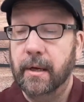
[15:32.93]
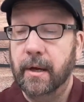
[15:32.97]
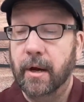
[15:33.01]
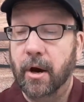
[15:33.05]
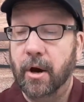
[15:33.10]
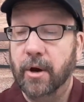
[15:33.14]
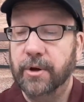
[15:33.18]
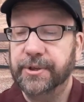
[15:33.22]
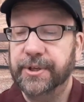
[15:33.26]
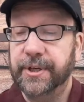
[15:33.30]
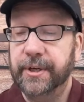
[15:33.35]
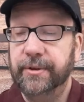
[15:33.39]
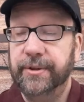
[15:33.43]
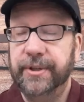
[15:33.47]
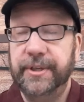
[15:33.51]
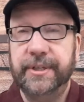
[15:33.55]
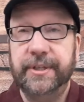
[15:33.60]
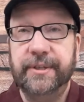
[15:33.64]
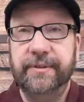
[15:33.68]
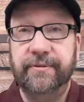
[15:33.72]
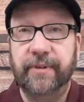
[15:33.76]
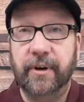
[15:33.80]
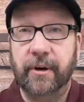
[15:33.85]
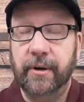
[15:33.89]
Also, this
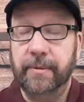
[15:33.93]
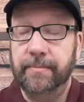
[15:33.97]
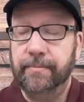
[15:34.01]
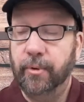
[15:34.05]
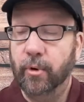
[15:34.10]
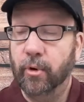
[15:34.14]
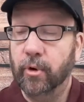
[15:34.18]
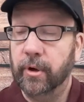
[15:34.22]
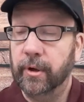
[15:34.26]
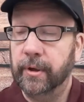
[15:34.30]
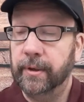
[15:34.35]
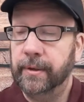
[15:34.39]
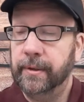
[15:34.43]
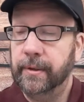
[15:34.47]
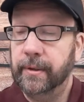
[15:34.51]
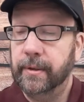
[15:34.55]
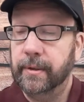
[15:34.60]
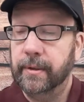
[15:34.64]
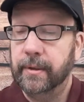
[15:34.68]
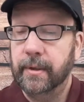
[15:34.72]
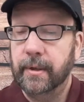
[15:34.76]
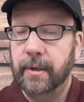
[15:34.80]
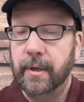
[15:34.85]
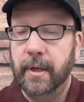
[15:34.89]
is very important.
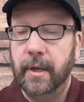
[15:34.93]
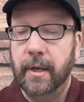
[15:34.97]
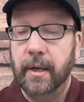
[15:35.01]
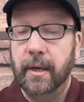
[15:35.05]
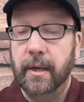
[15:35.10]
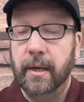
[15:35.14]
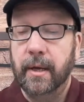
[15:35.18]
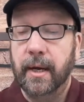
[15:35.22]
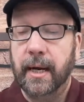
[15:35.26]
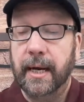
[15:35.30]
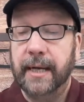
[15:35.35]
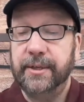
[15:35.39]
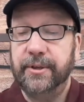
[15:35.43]
I